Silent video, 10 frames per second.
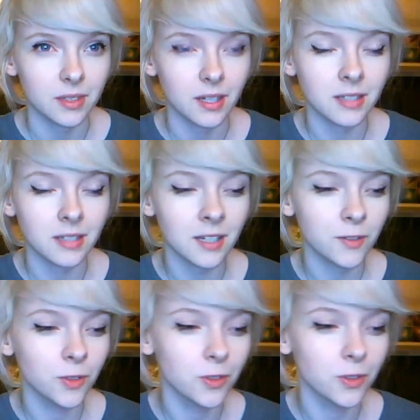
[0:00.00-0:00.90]
And
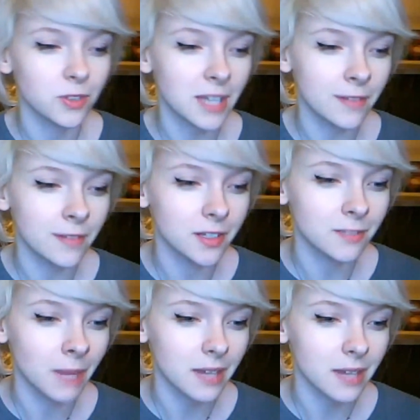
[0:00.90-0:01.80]
therefore, the avalanche of
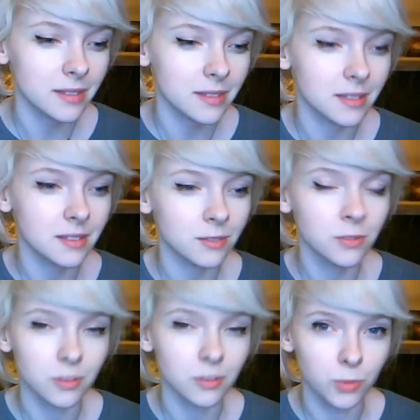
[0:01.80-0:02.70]
maths is
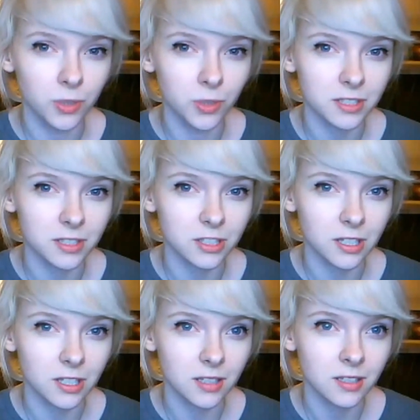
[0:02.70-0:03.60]
also boring as
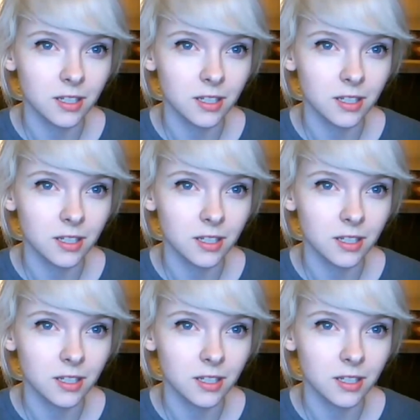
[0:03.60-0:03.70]
shit.